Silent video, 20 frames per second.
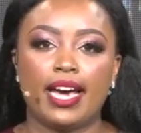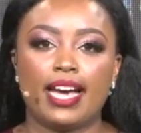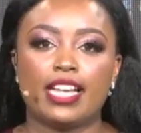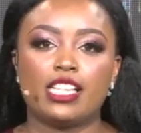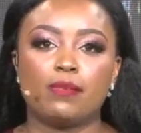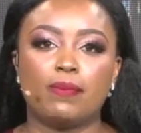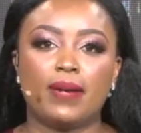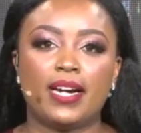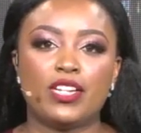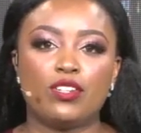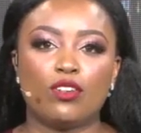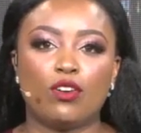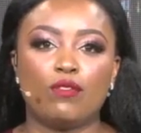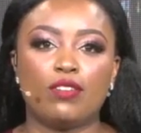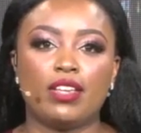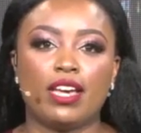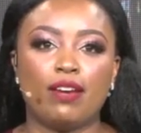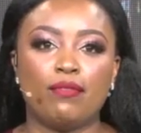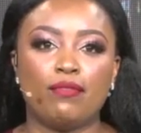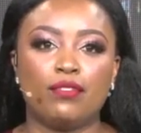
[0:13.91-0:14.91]
As part of
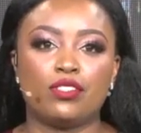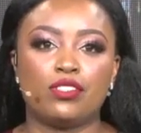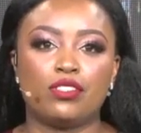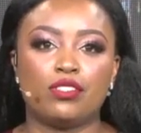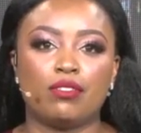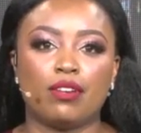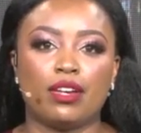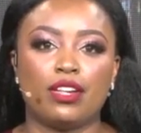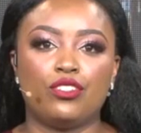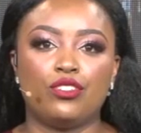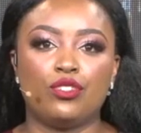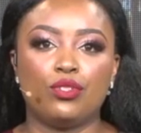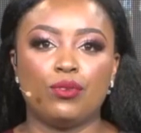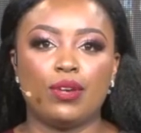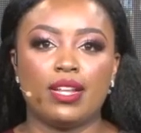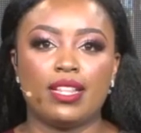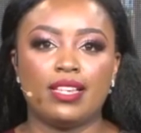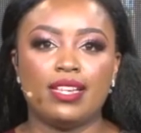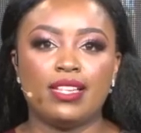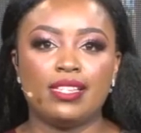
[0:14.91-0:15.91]
the efforts to
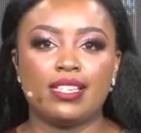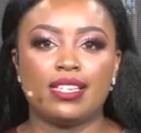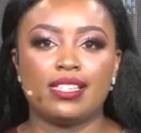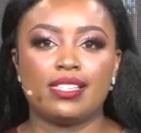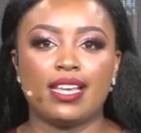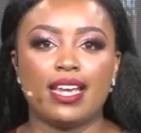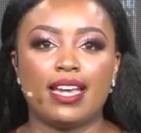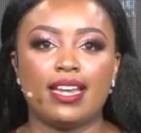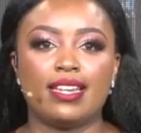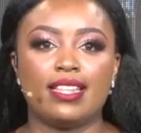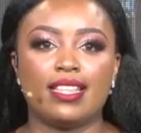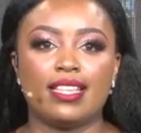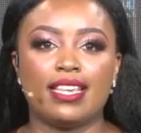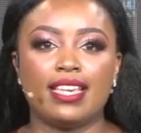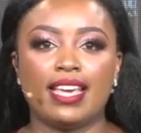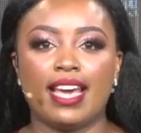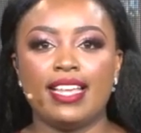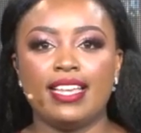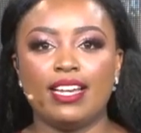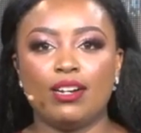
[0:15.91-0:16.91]
ensure this, he said the
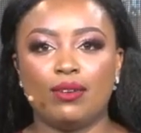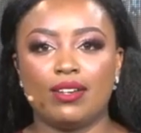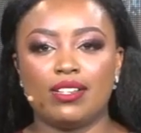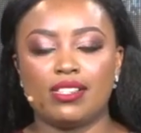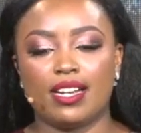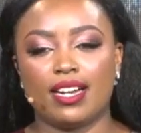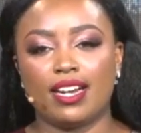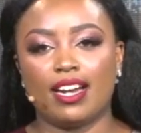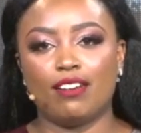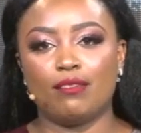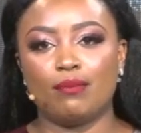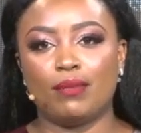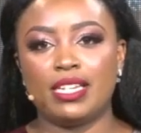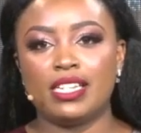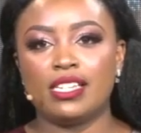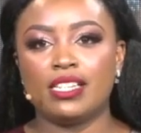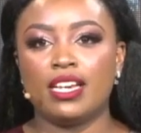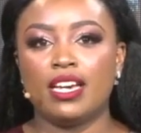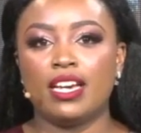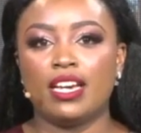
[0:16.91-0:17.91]
Kenya Kwanza
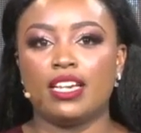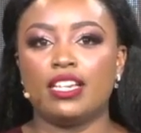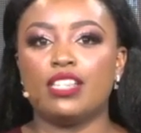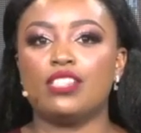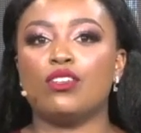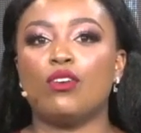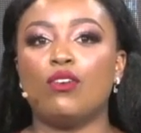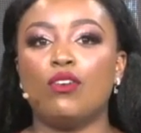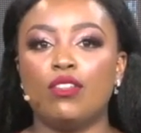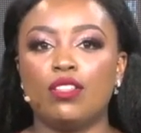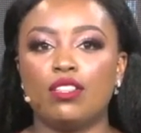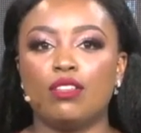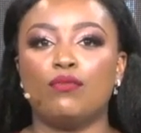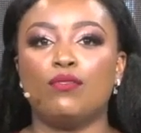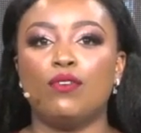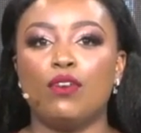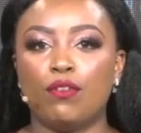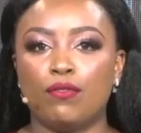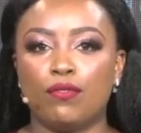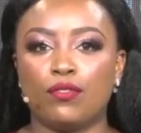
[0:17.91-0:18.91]
government is on the
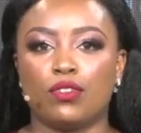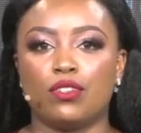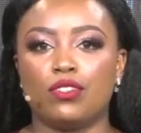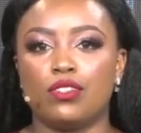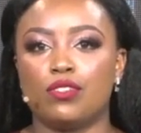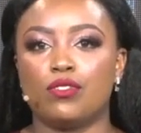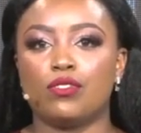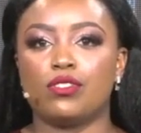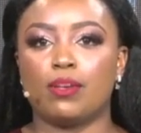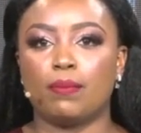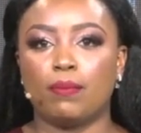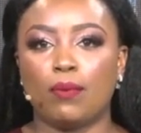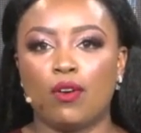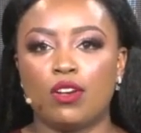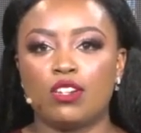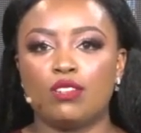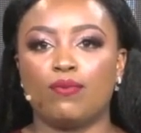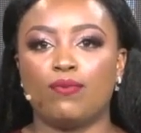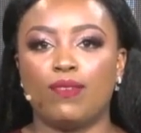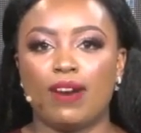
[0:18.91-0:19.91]
forefront to
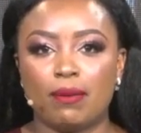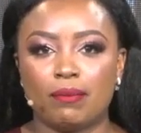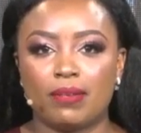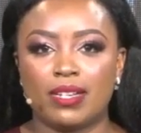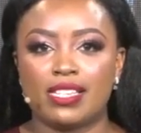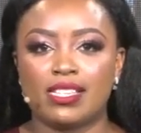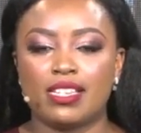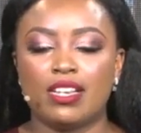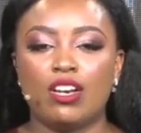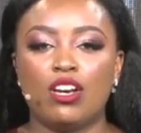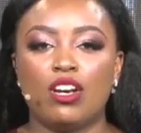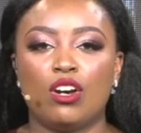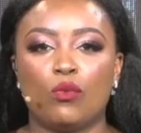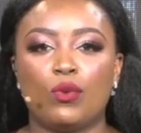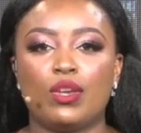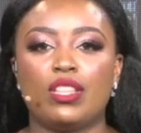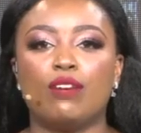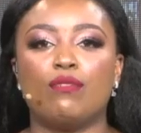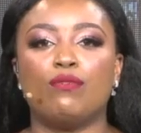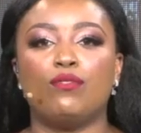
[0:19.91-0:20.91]
support farmers
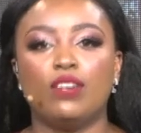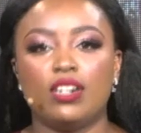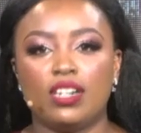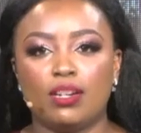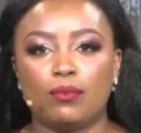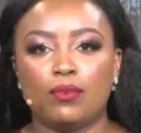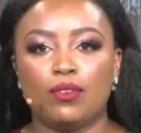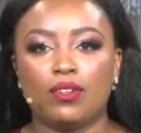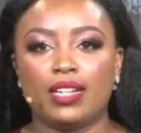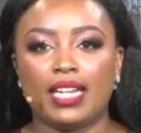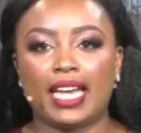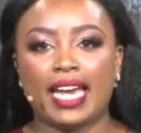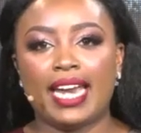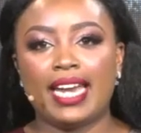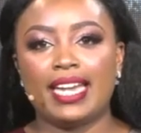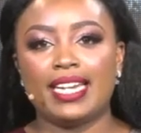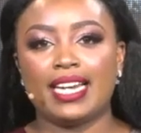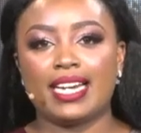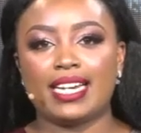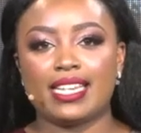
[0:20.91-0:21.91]
with affordable
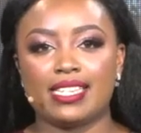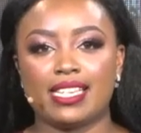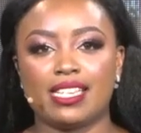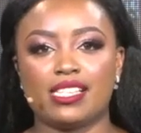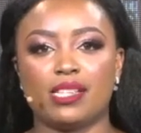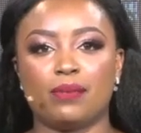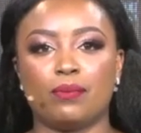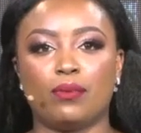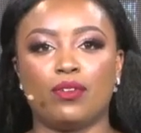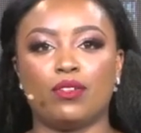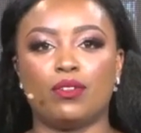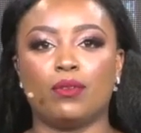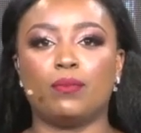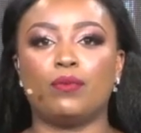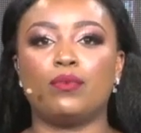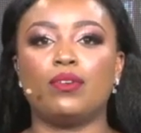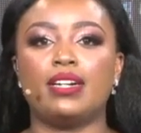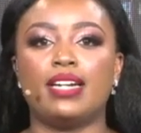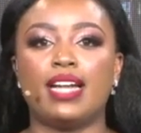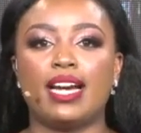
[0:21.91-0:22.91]
and accessible
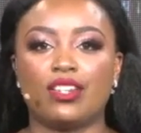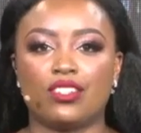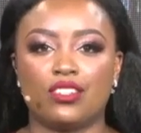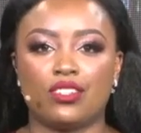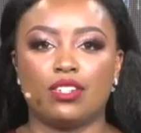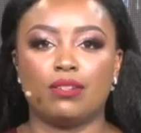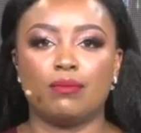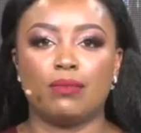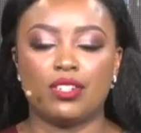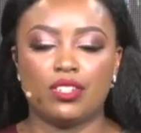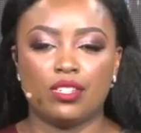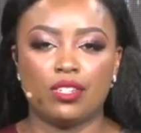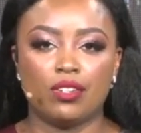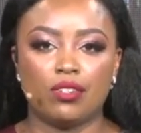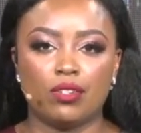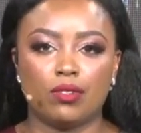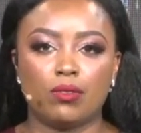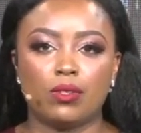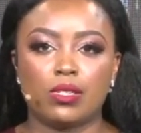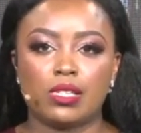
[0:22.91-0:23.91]
production
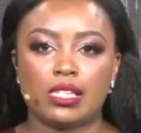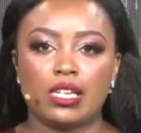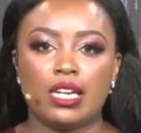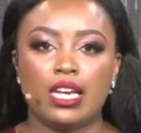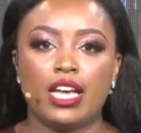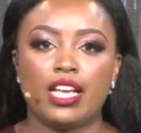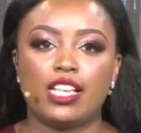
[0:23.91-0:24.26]
materials.